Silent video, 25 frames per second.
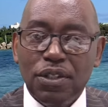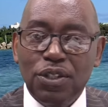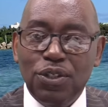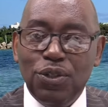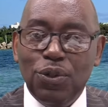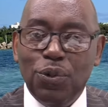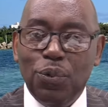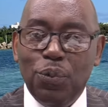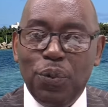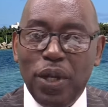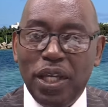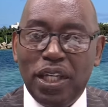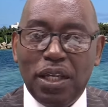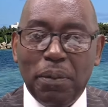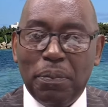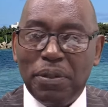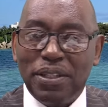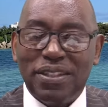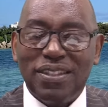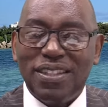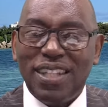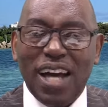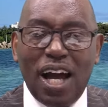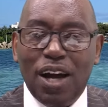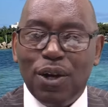You wake up
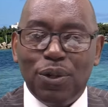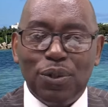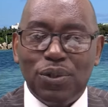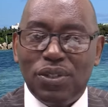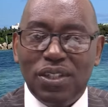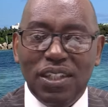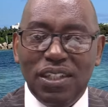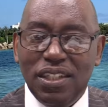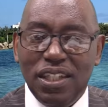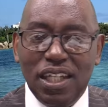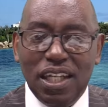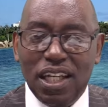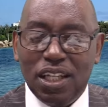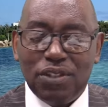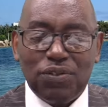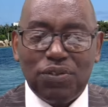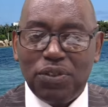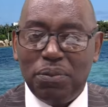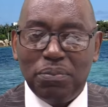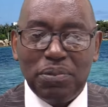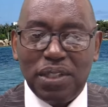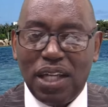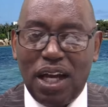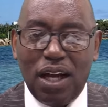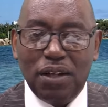1,000 years
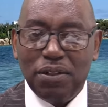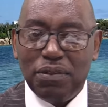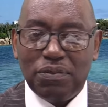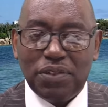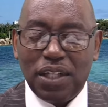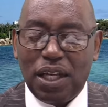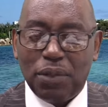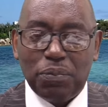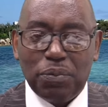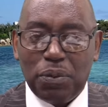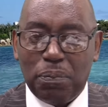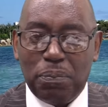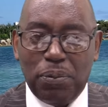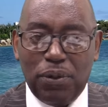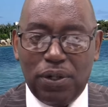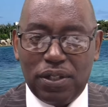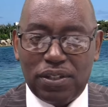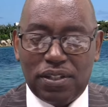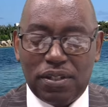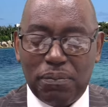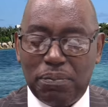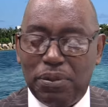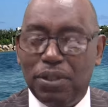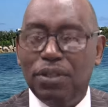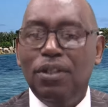from now, if that were
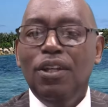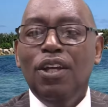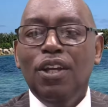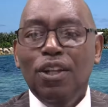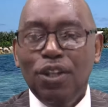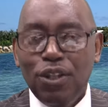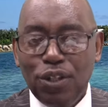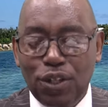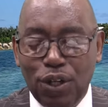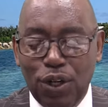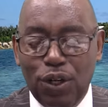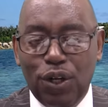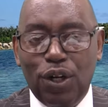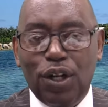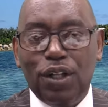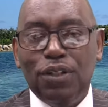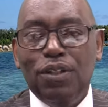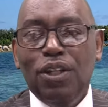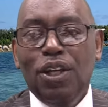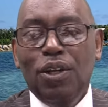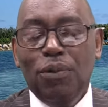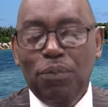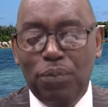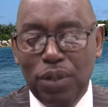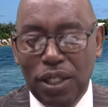possible, God
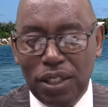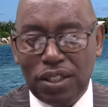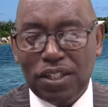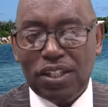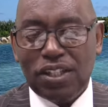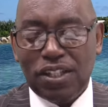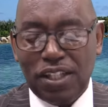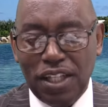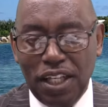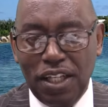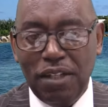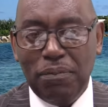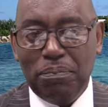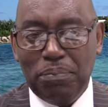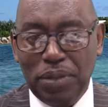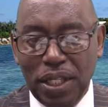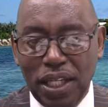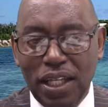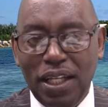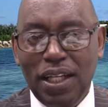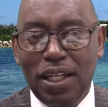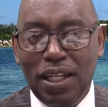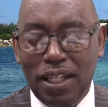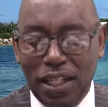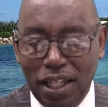will still
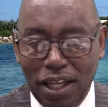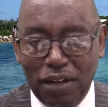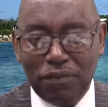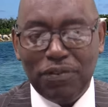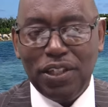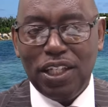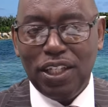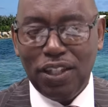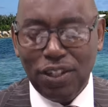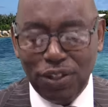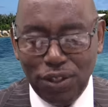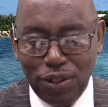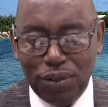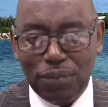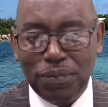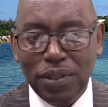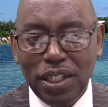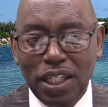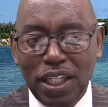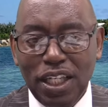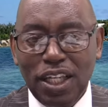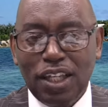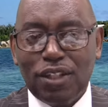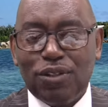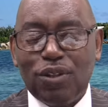be loving you.
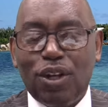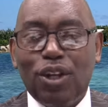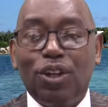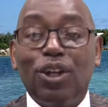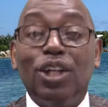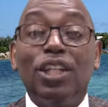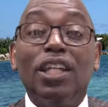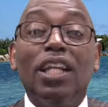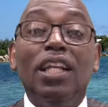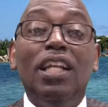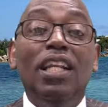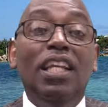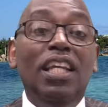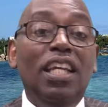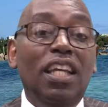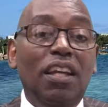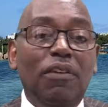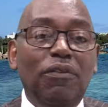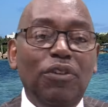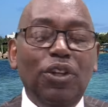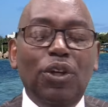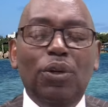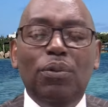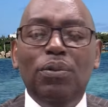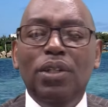He's not going to
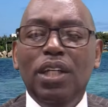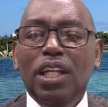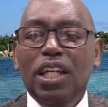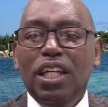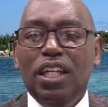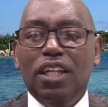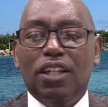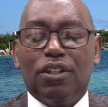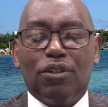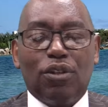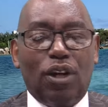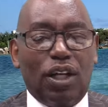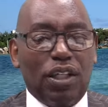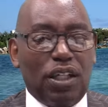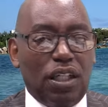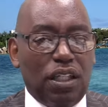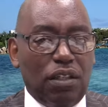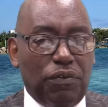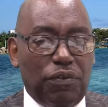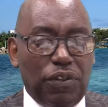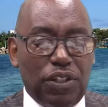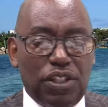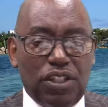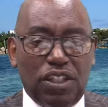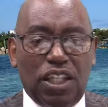leave you. He's not going to
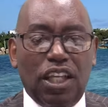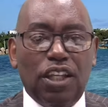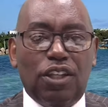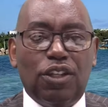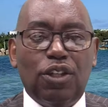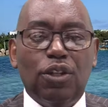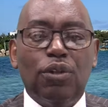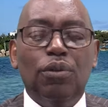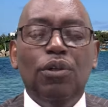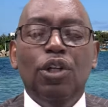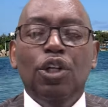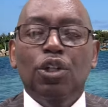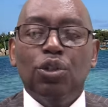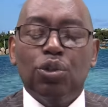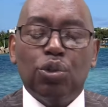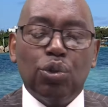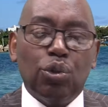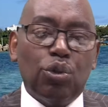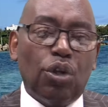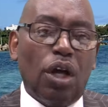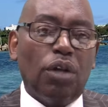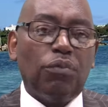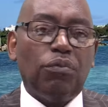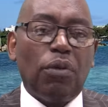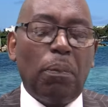forsake you. Do
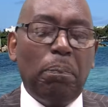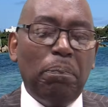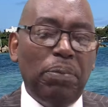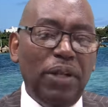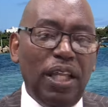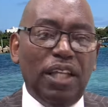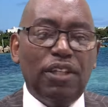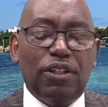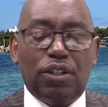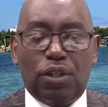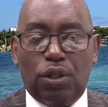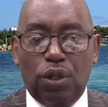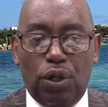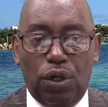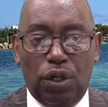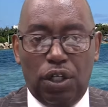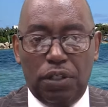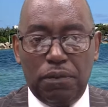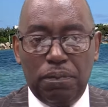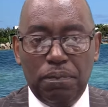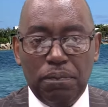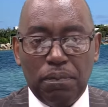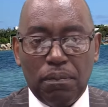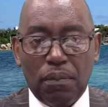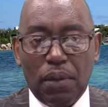not replace
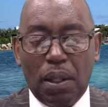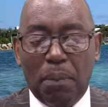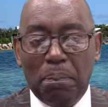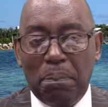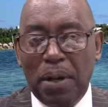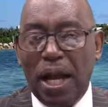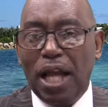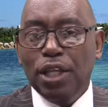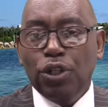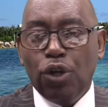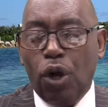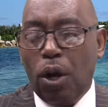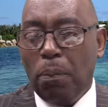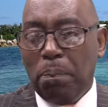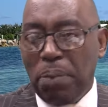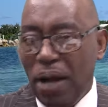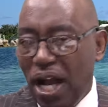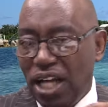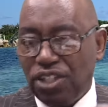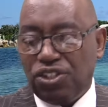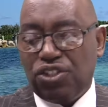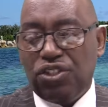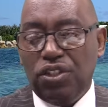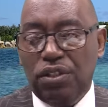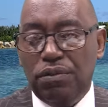God by your
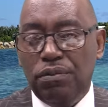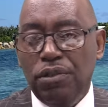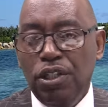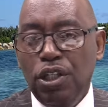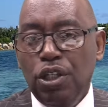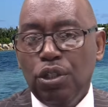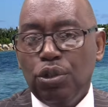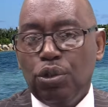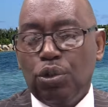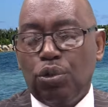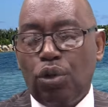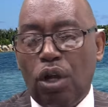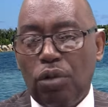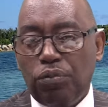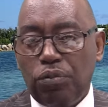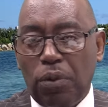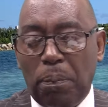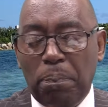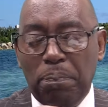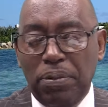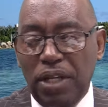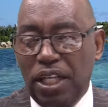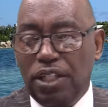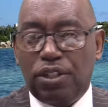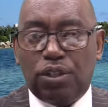passion. Do not
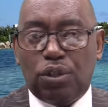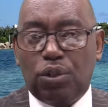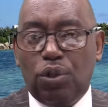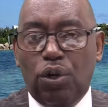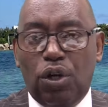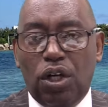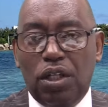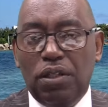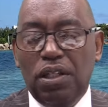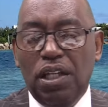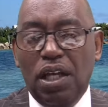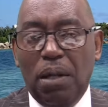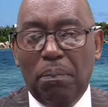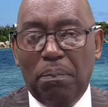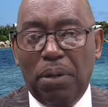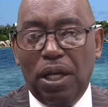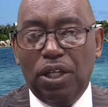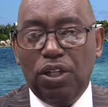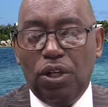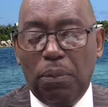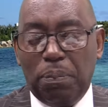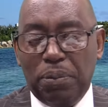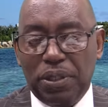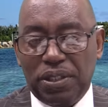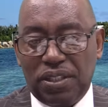replace God by
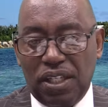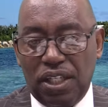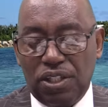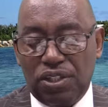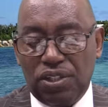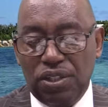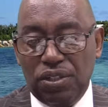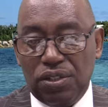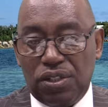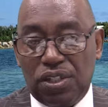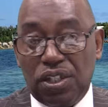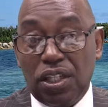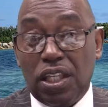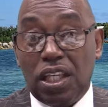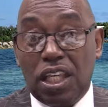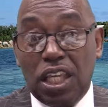your possessions.